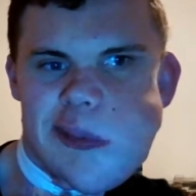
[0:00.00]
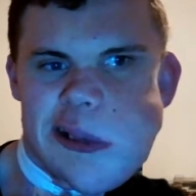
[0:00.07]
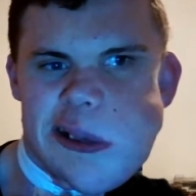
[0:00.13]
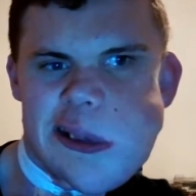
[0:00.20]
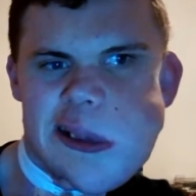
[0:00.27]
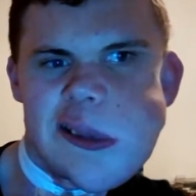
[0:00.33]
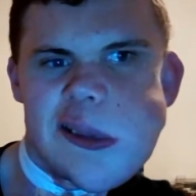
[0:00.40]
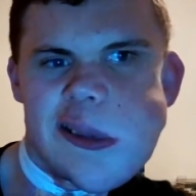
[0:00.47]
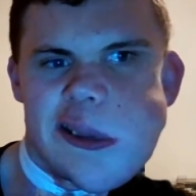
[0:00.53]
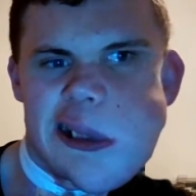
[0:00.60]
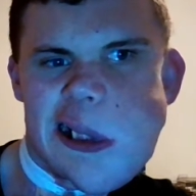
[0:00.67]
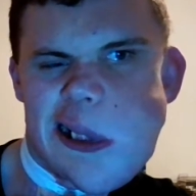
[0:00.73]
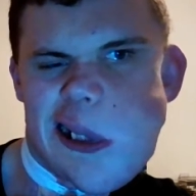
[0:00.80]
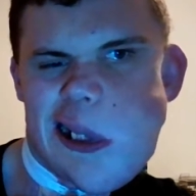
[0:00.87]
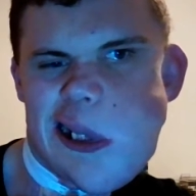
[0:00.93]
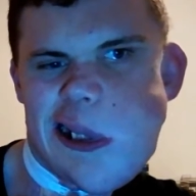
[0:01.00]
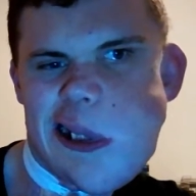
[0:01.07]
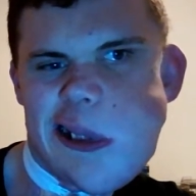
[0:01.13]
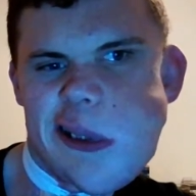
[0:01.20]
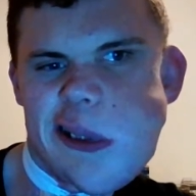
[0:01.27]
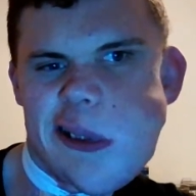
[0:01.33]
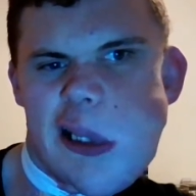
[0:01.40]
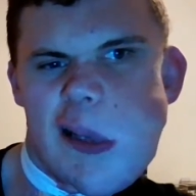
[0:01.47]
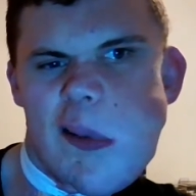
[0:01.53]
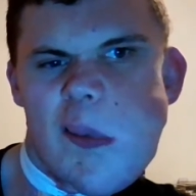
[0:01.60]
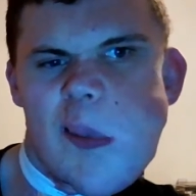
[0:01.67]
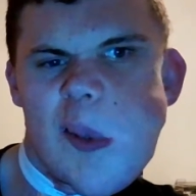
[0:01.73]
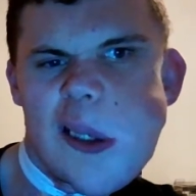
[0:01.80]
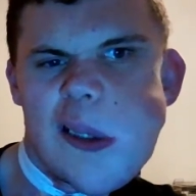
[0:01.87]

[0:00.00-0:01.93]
Peter just handed over